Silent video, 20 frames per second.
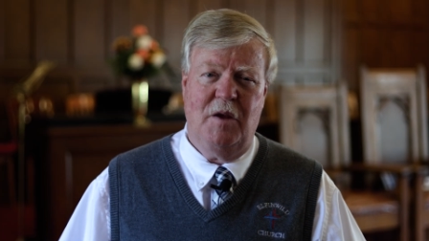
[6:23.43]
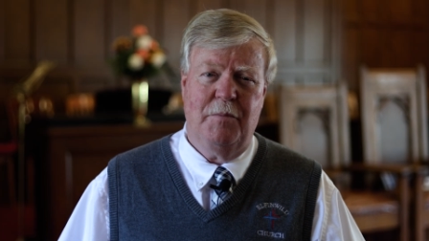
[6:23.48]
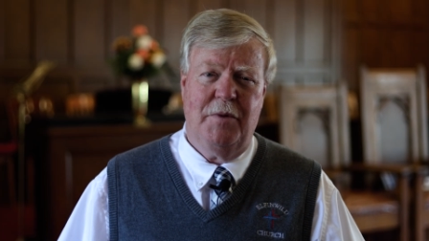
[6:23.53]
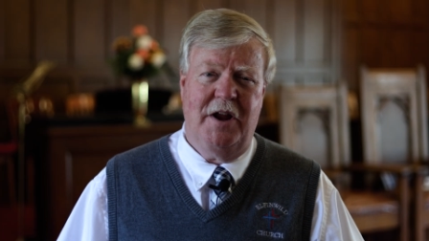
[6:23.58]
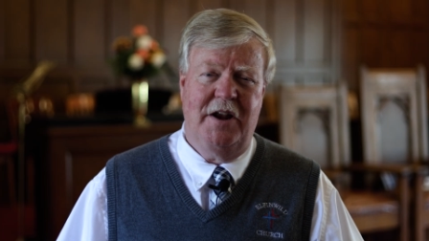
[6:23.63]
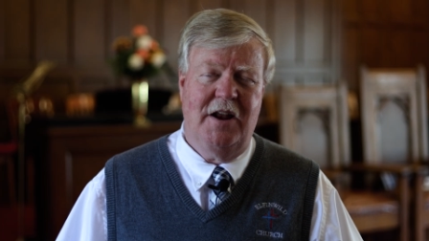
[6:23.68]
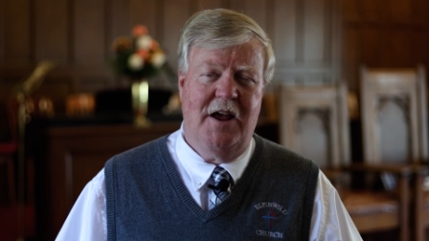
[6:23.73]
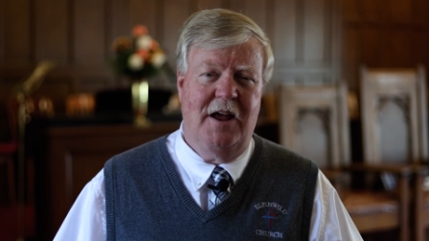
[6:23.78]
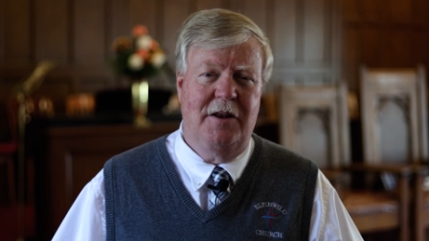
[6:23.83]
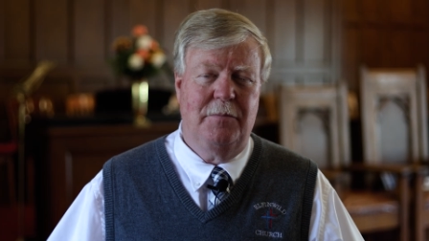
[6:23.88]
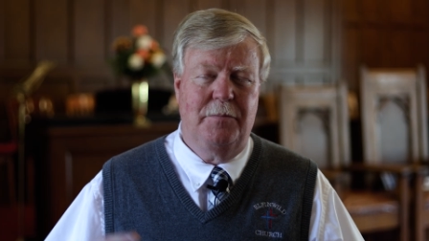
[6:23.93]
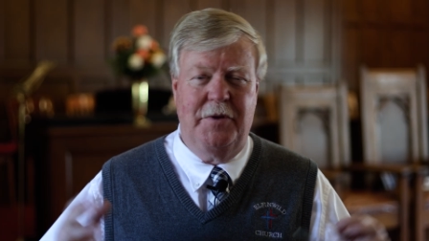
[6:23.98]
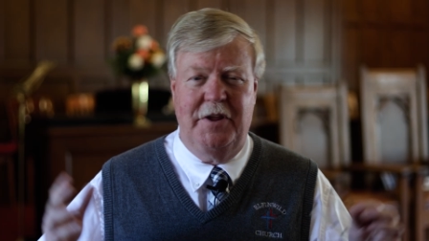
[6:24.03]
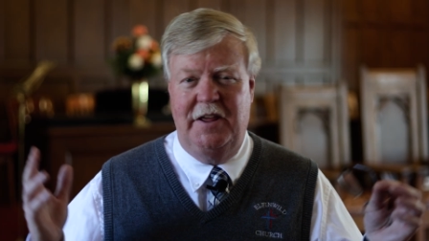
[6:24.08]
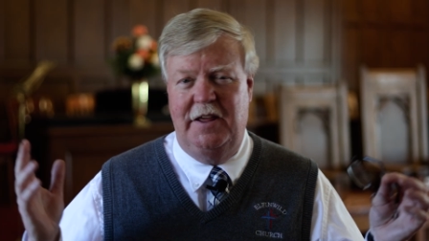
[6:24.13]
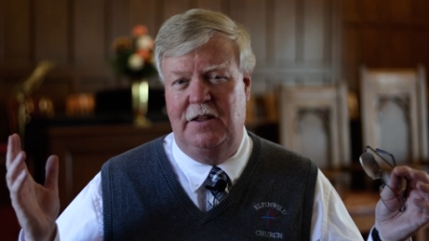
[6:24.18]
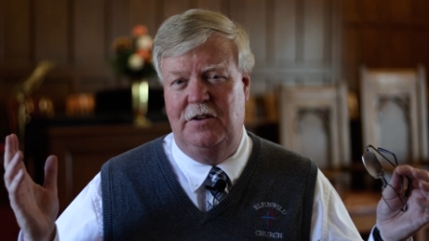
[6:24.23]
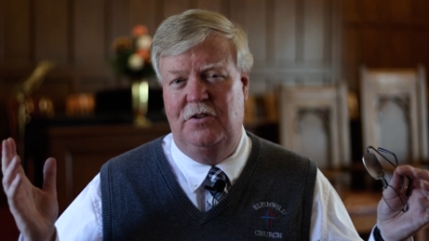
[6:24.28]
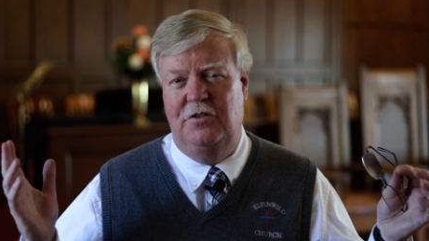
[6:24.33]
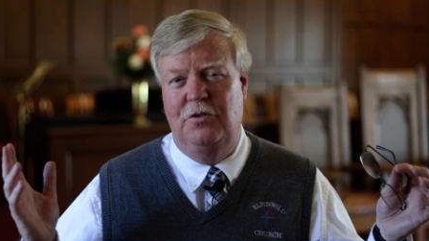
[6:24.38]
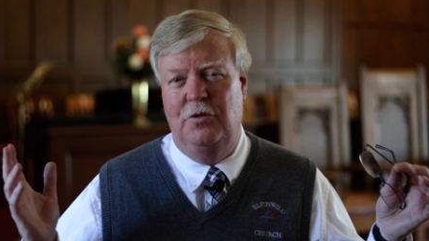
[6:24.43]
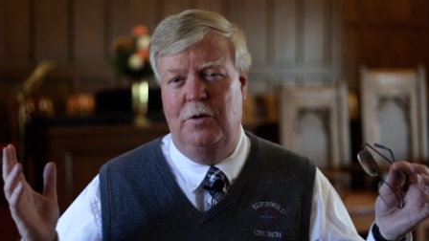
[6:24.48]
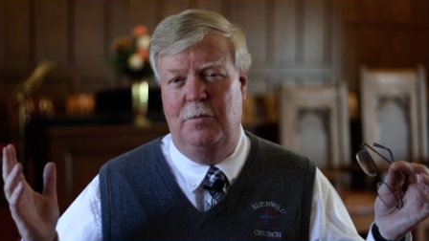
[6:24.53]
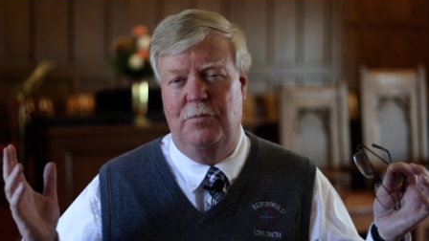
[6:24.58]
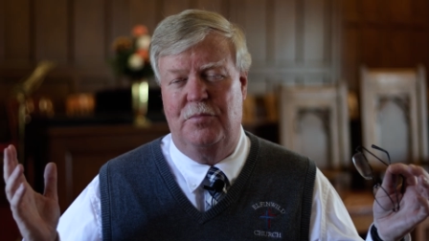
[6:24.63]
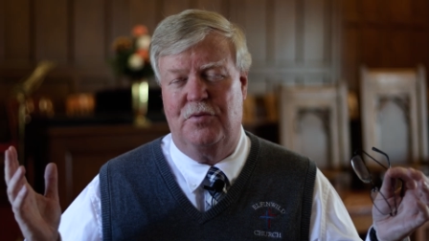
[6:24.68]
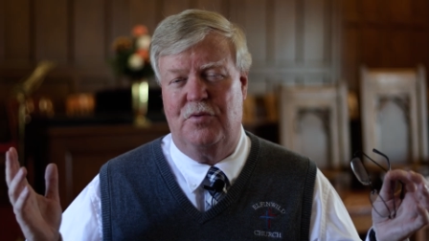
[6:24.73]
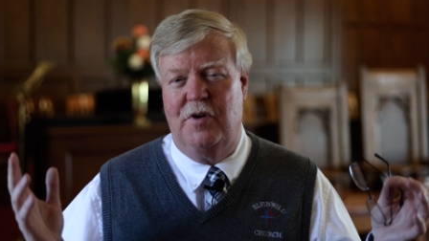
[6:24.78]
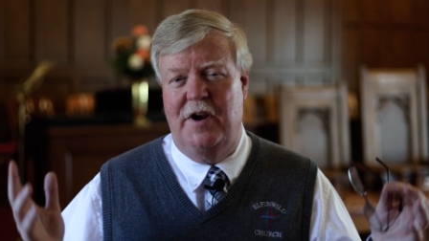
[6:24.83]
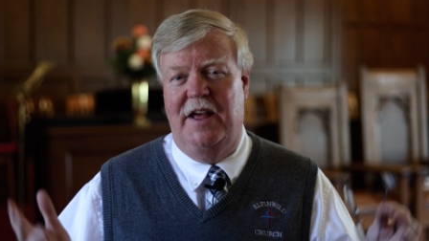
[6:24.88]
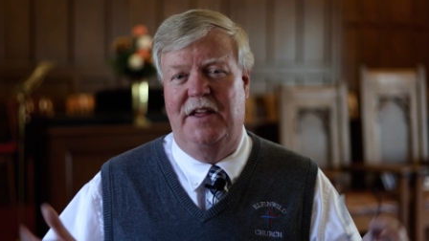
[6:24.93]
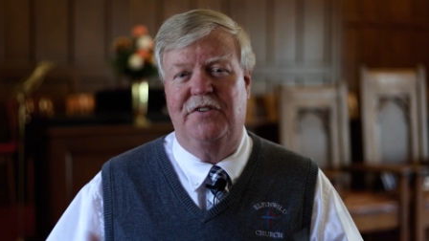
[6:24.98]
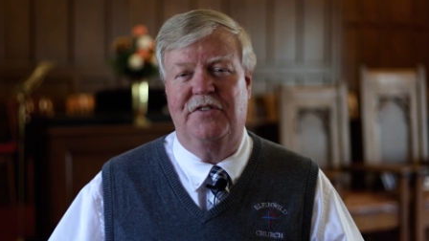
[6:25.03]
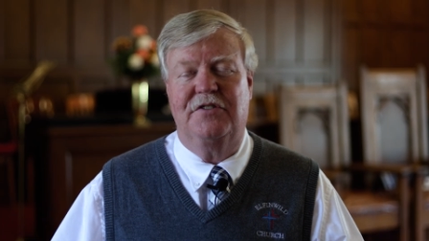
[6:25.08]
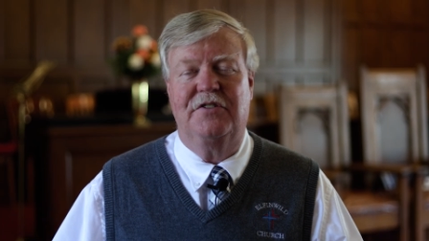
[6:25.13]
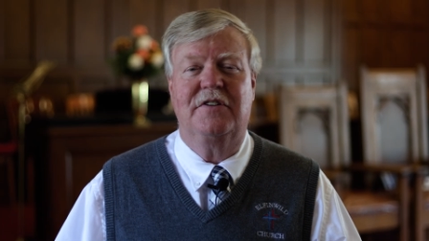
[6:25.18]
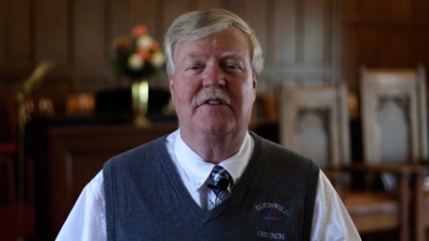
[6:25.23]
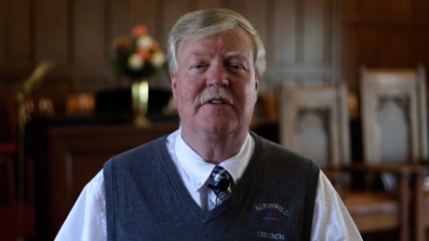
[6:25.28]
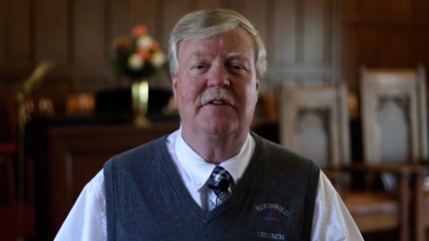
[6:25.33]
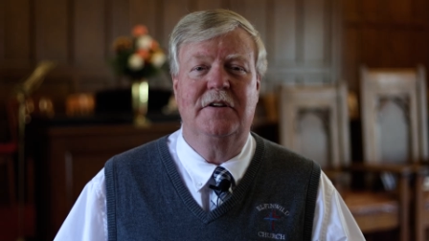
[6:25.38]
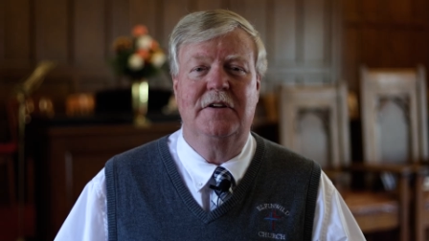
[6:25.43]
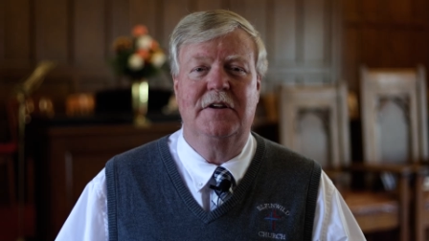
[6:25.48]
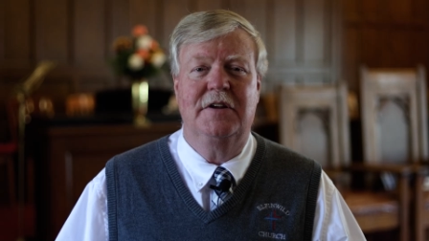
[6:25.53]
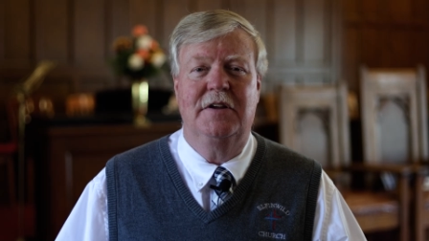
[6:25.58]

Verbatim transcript: by not being too impressed